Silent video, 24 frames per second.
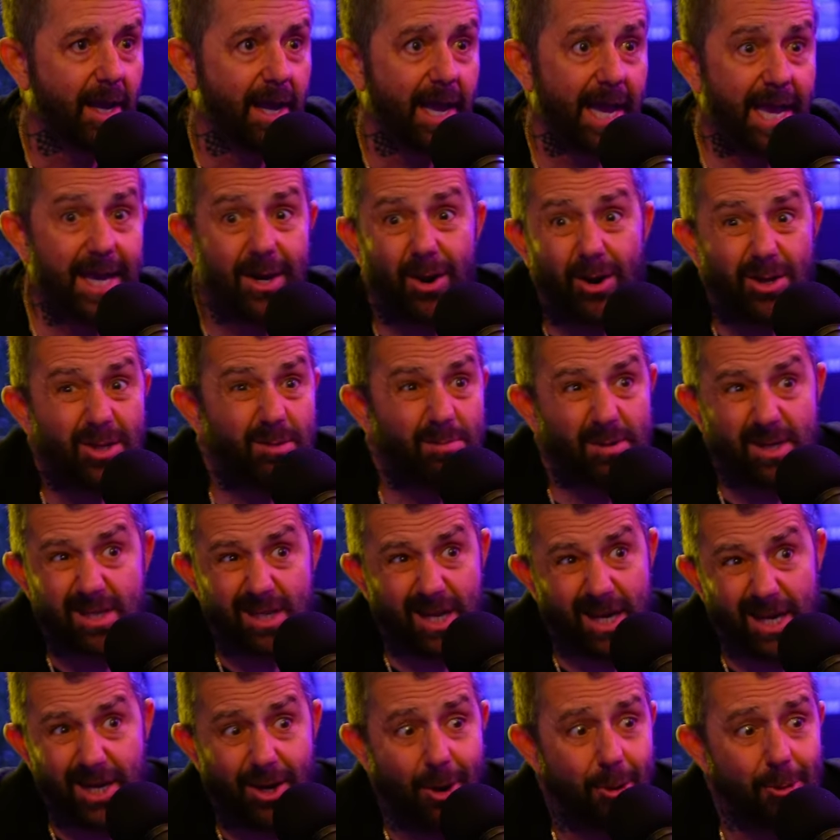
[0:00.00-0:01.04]
And also because I
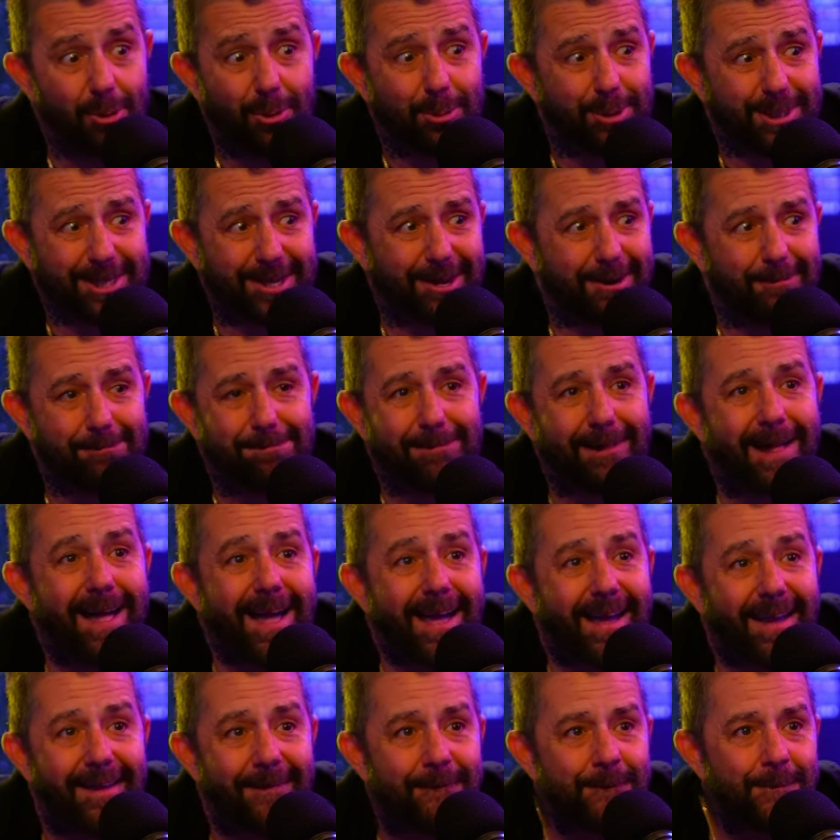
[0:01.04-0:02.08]
didn't know who was going to
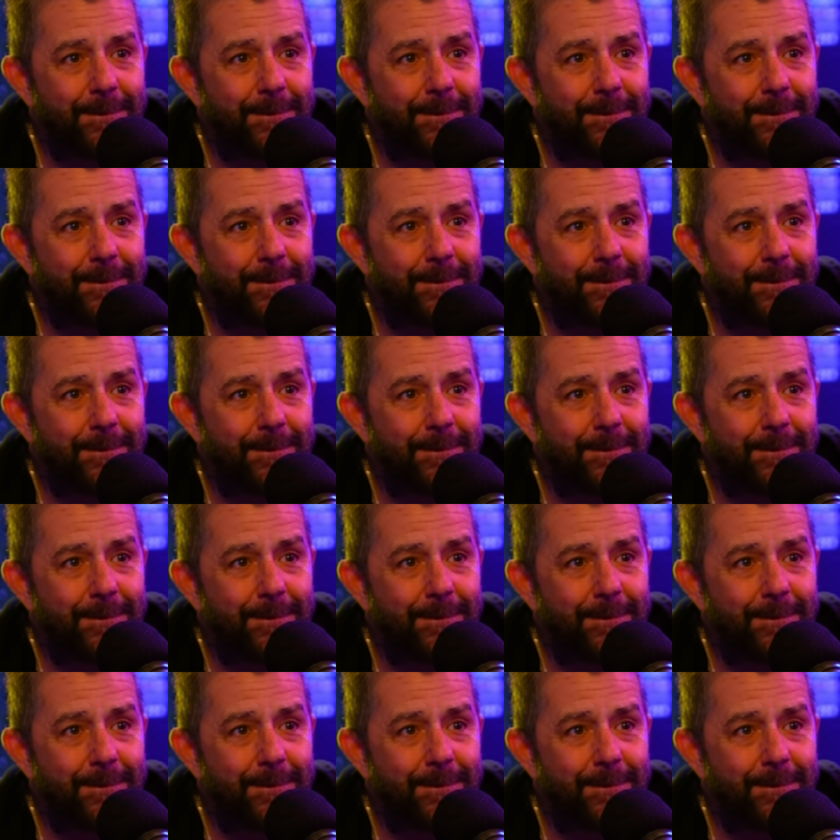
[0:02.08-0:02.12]
play.